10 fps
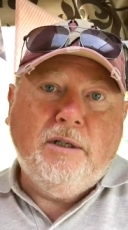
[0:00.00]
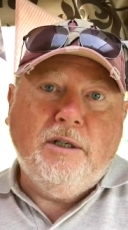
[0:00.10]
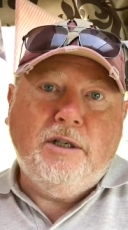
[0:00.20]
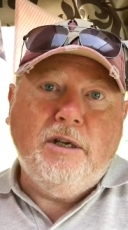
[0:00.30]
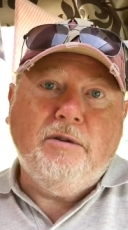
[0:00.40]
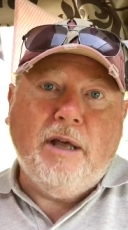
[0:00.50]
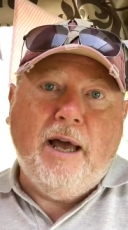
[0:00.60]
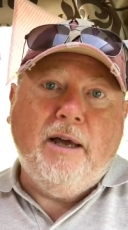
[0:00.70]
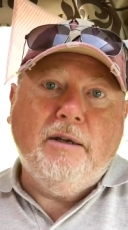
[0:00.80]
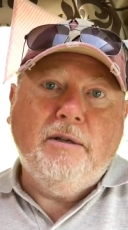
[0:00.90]
to do
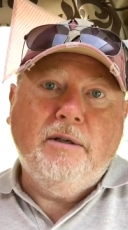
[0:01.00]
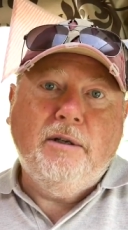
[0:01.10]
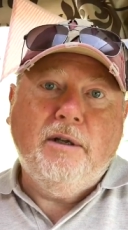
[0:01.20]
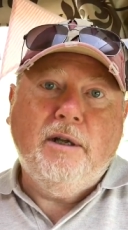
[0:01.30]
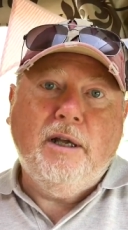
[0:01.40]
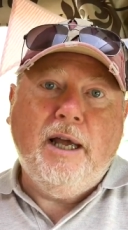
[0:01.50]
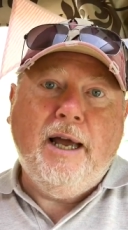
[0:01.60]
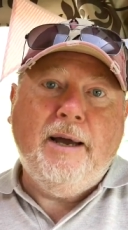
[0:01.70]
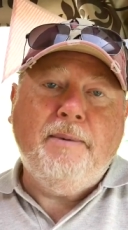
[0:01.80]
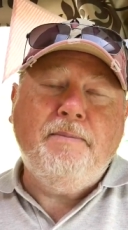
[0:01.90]
that,
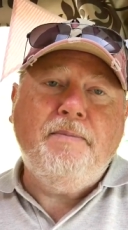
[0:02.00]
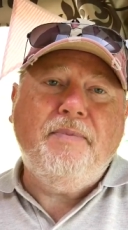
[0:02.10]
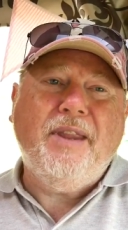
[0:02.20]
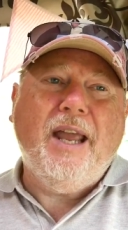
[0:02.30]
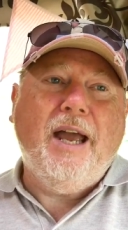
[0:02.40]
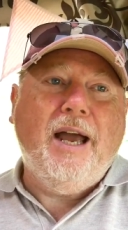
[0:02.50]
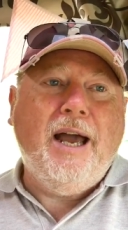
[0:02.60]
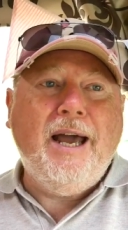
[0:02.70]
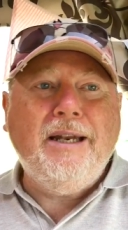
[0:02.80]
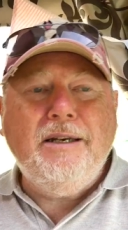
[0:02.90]
um,
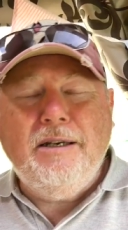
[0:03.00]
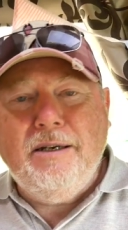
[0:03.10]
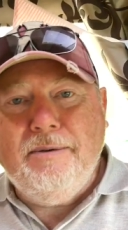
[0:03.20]
and